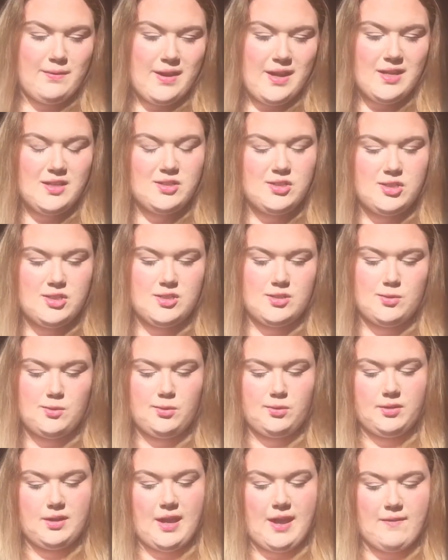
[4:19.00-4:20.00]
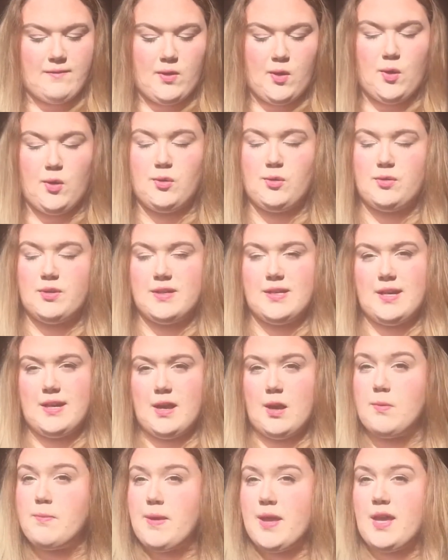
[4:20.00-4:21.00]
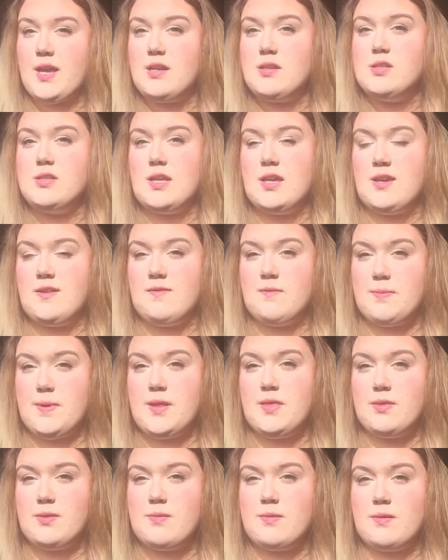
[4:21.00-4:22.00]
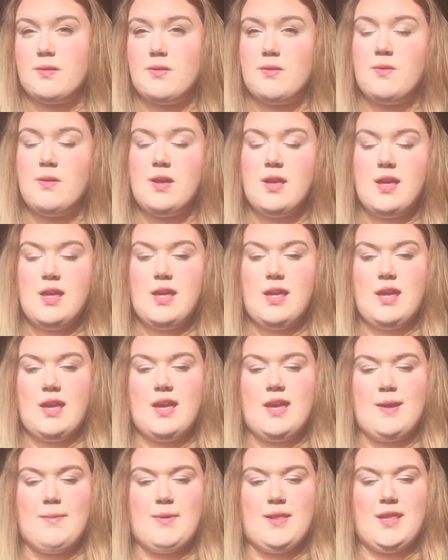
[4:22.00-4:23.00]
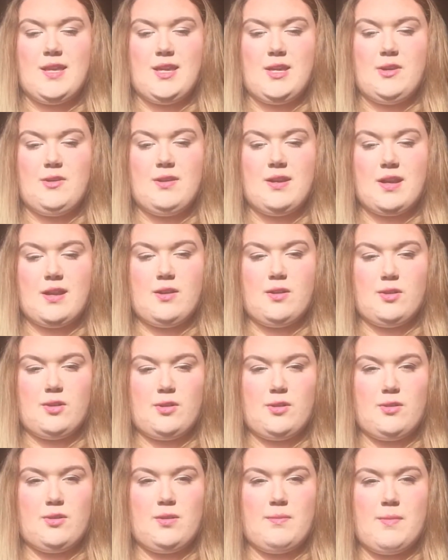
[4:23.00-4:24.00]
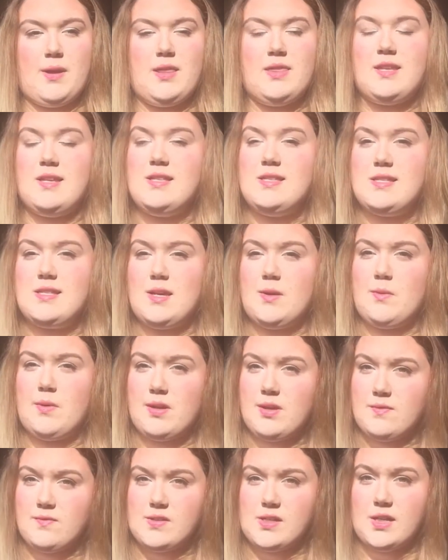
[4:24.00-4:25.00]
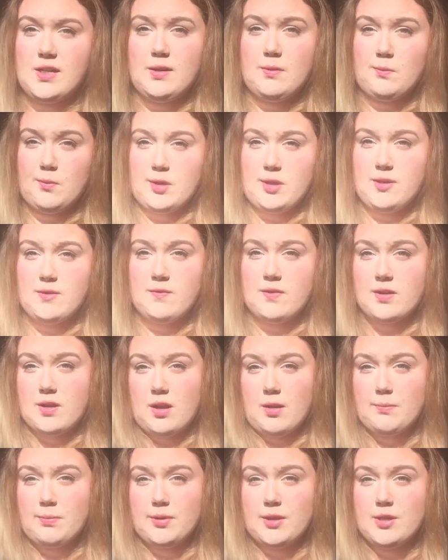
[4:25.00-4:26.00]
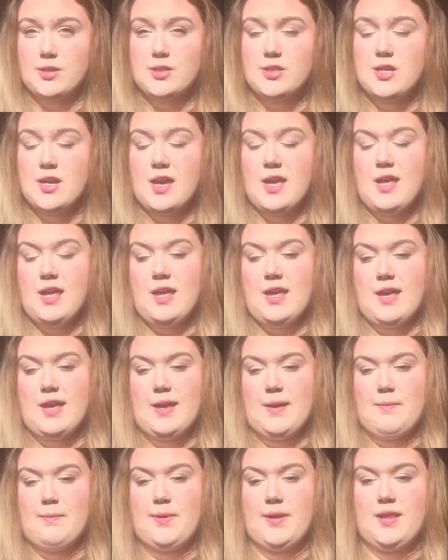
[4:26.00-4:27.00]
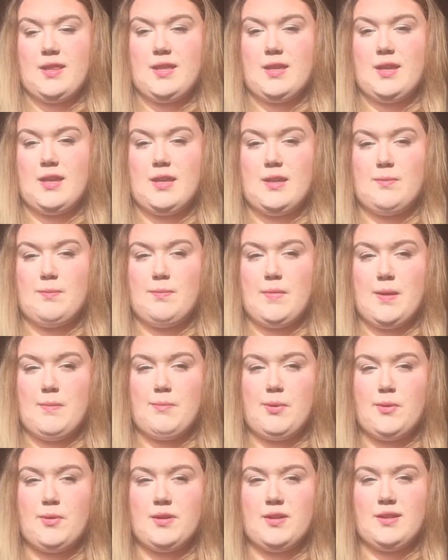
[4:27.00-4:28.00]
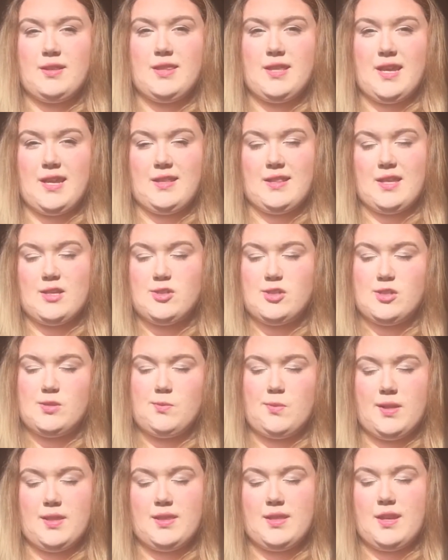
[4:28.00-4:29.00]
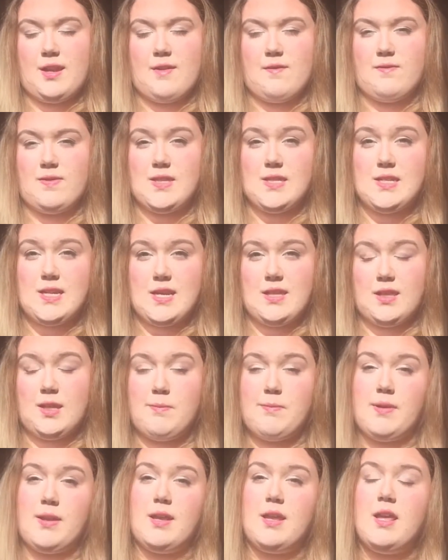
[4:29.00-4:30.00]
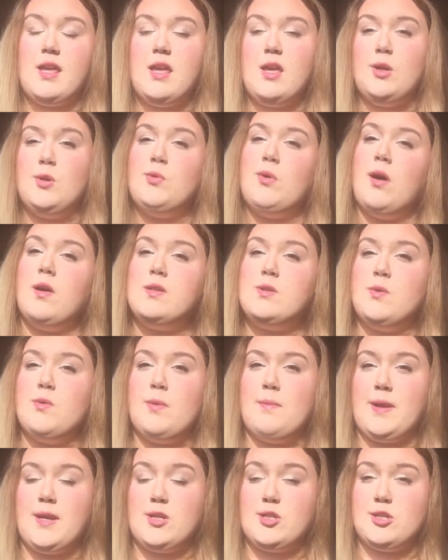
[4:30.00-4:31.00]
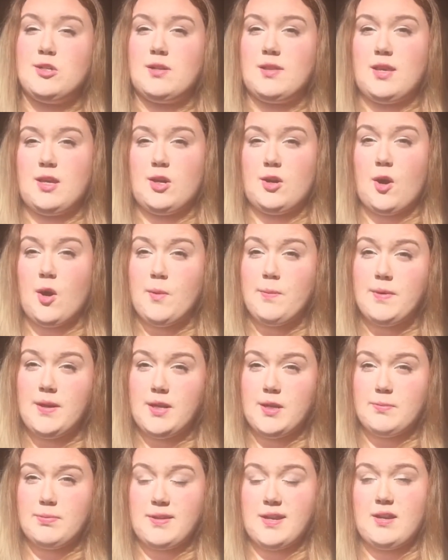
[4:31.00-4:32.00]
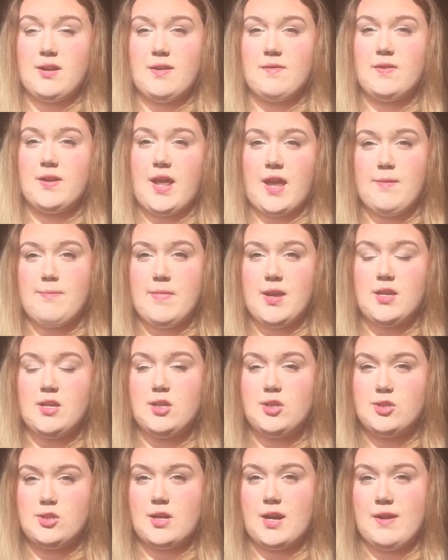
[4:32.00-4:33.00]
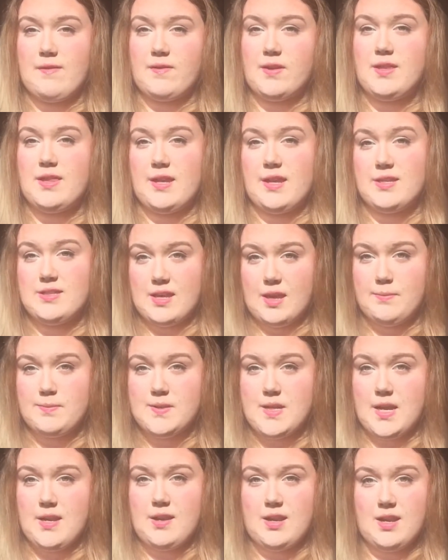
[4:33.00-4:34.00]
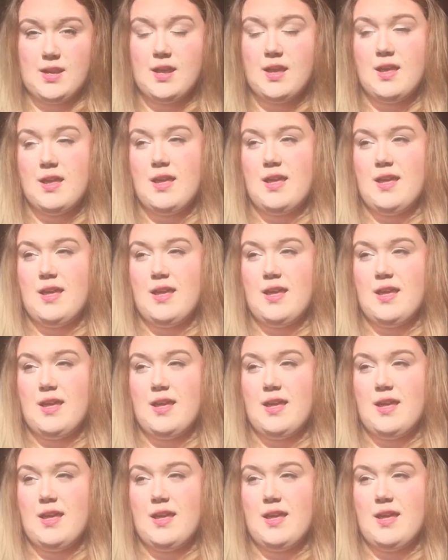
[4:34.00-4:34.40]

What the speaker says: it's just cool to have a whole gridded out page that you've been through. And then you can kind of look through the month and see what you've done and what you've accomplished. But the important thing, that's just one thing of the daily, but you also want to make sure that you're opening your planner every day, making sure everything is updated.